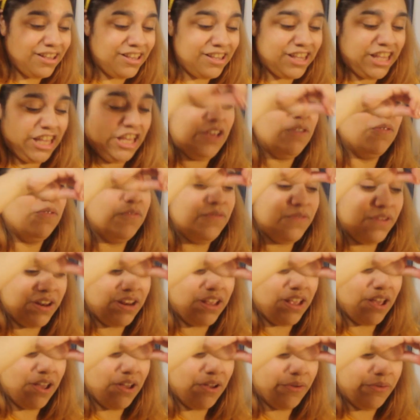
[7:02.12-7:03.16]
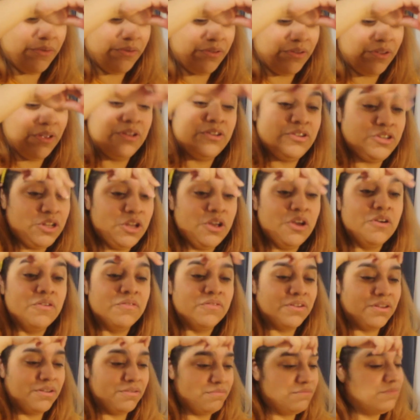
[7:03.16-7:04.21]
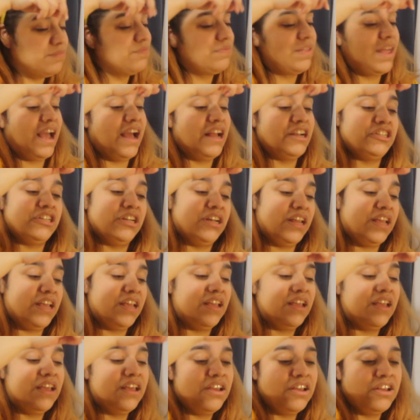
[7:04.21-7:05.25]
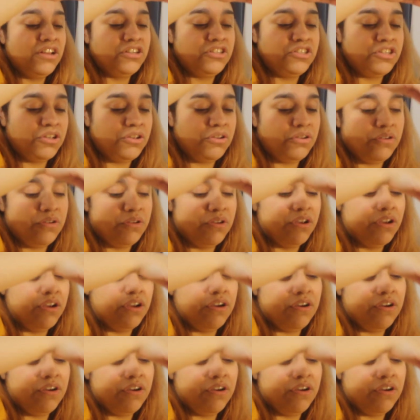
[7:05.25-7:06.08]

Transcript: cute videos, two of them actually, to